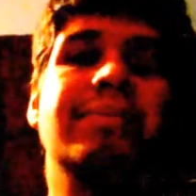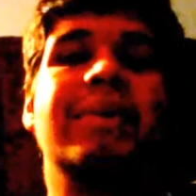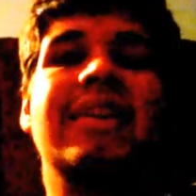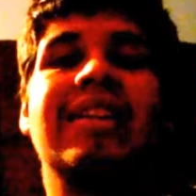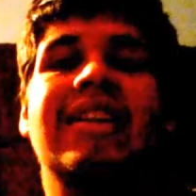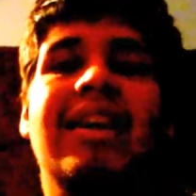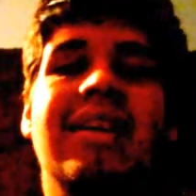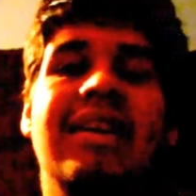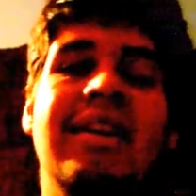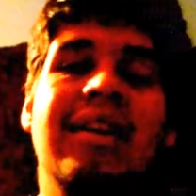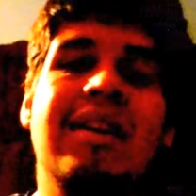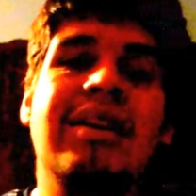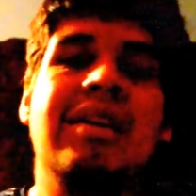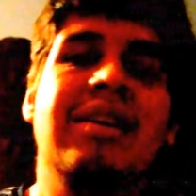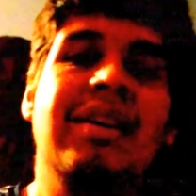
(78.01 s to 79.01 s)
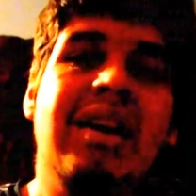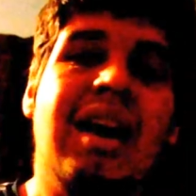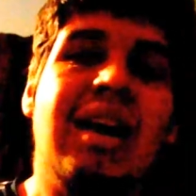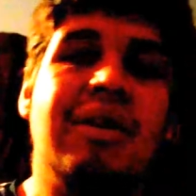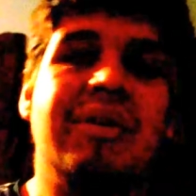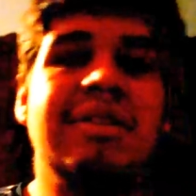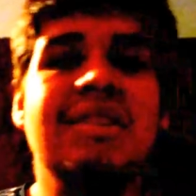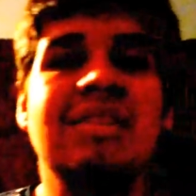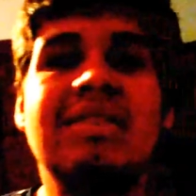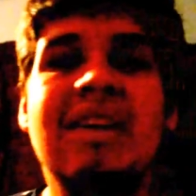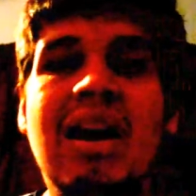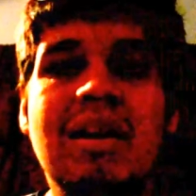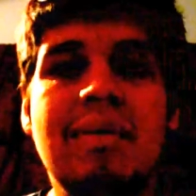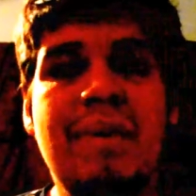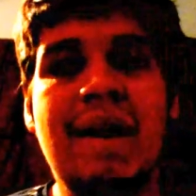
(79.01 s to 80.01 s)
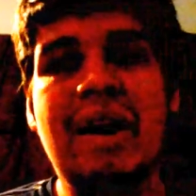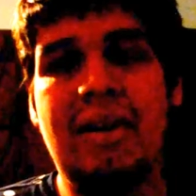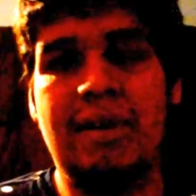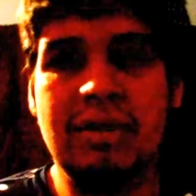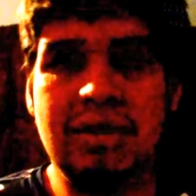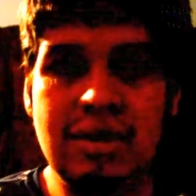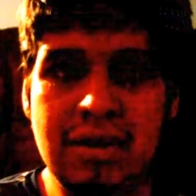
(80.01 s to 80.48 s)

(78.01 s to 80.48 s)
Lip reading: me that I don't really talk about. The